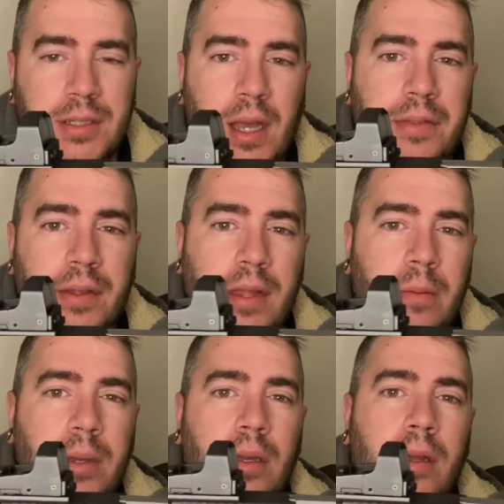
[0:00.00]
I think that'd
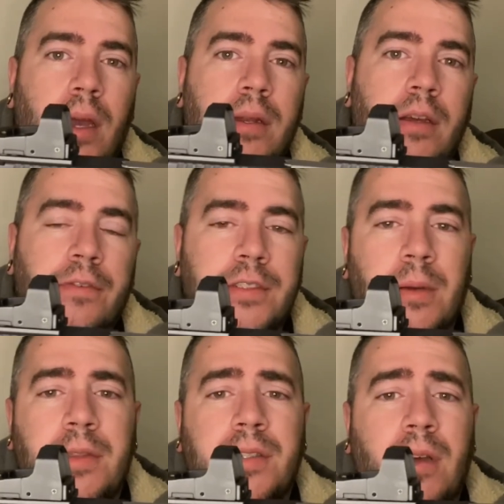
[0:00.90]
be a good idea for some of
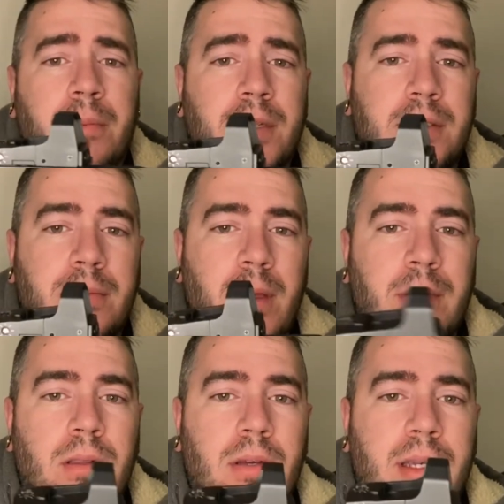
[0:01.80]
these companies to maybe
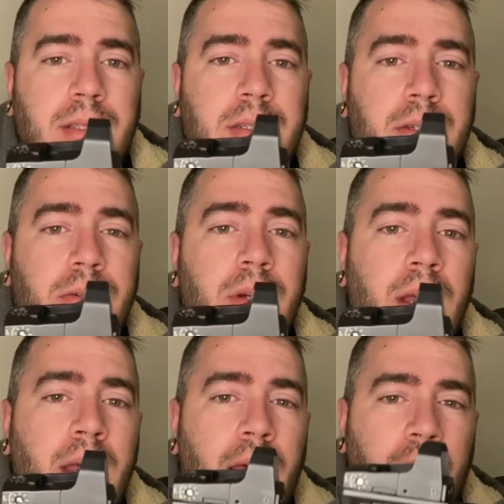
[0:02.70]
look into,
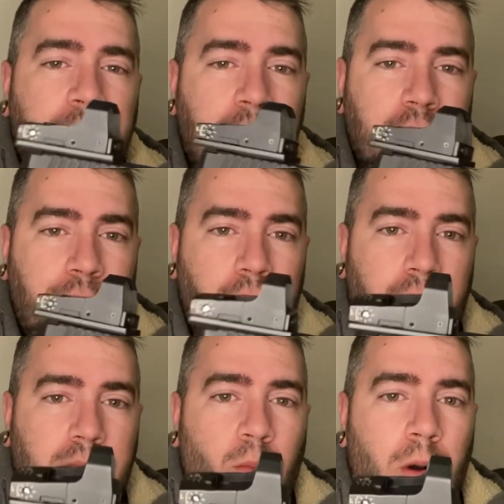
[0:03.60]
especially for like
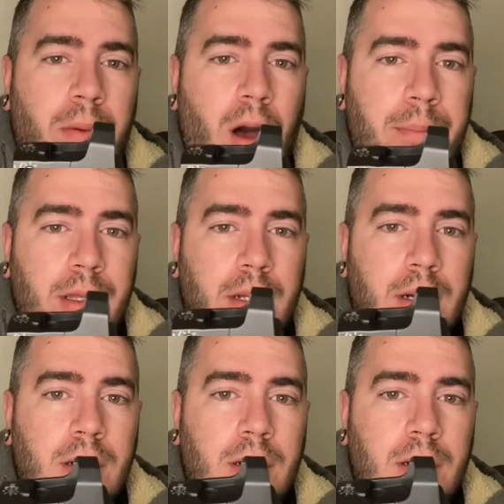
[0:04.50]
the more popular